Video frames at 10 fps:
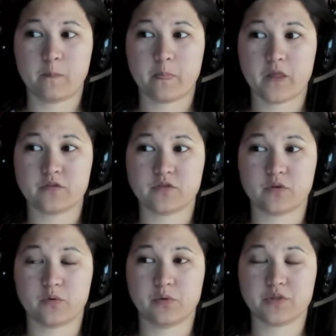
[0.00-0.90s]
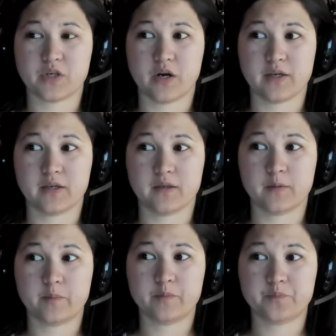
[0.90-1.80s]
So we were
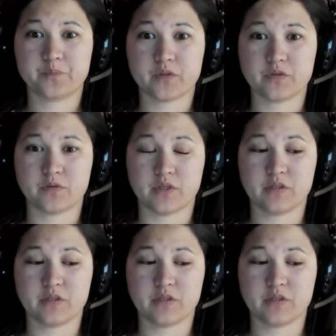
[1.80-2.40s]
talking. So I